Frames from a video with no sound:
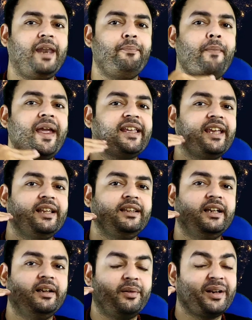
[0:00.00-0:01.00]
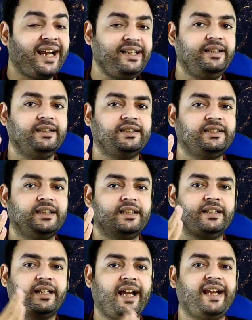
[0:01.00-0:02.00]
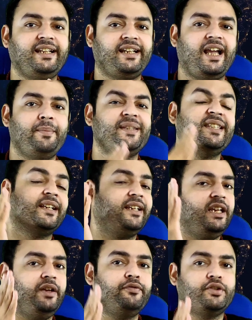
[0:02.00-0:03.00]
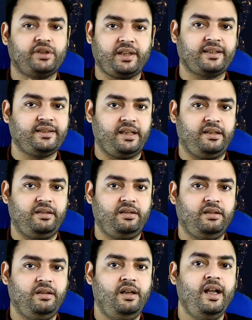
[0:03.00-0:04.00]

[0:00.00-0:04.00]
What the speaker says: and making the right decision at the right time is the key for success